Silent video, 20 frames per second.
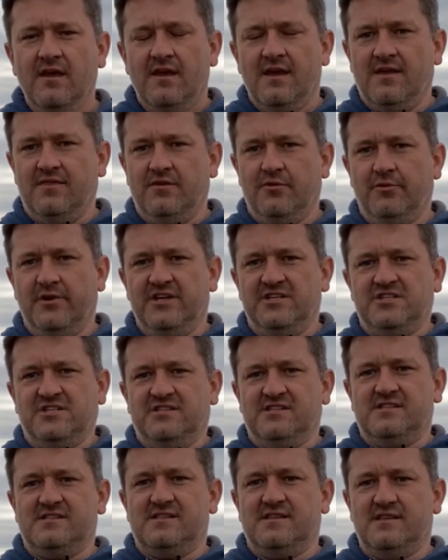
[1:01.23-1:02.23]
and the
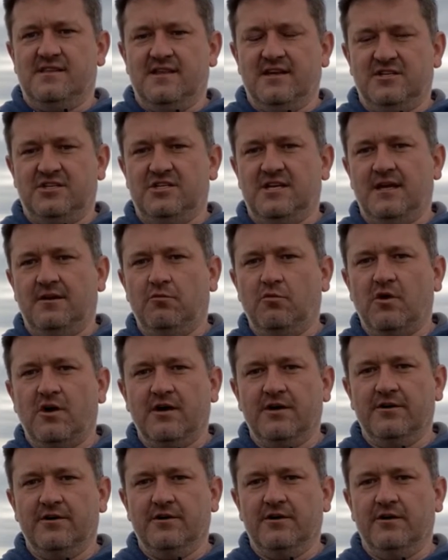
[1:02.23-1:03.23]
ridges that shed
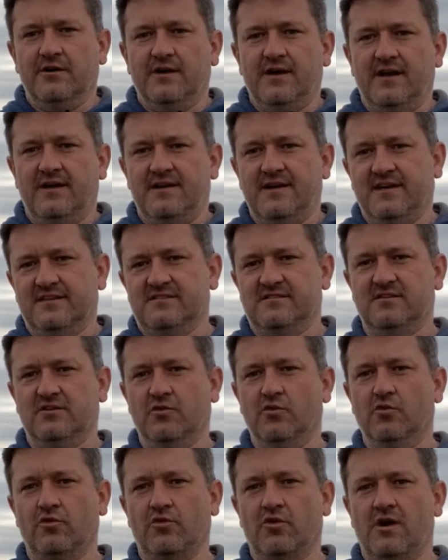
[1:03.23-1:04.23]
water had next to
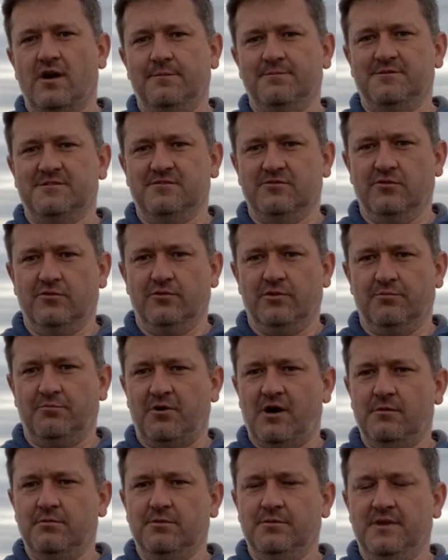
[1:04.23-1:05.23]
crops. So we're
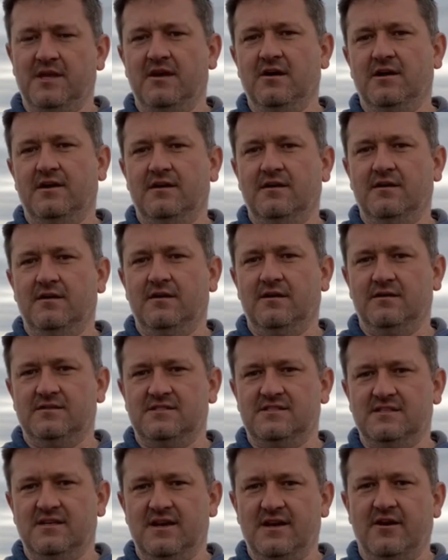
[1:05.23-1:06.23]
probably got a
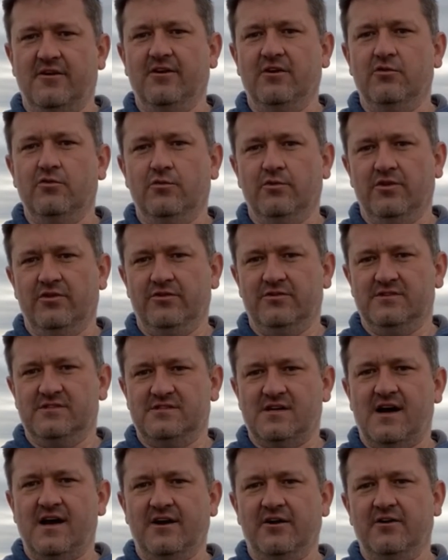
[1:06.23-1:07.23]
scenario where
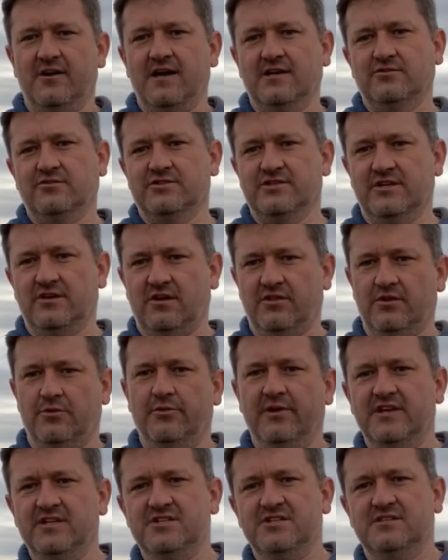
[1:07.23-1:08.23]
there's higher nitrogen on the
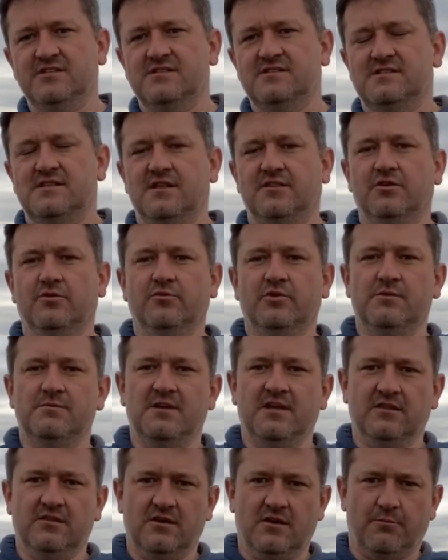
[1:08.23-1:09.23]
ridges than there would
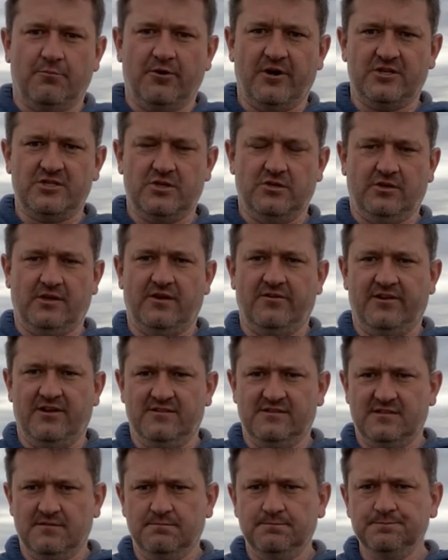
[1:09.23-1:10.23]
be in the depressional
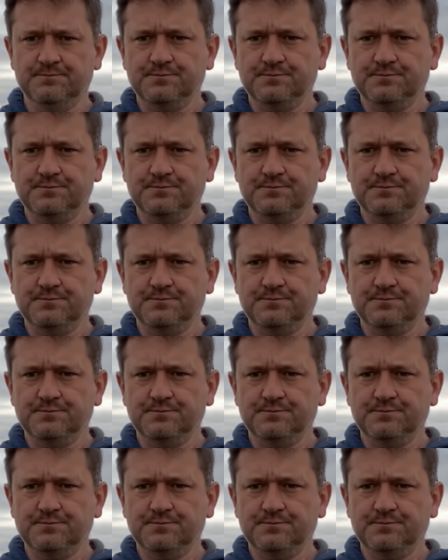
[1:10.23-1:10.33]
areas.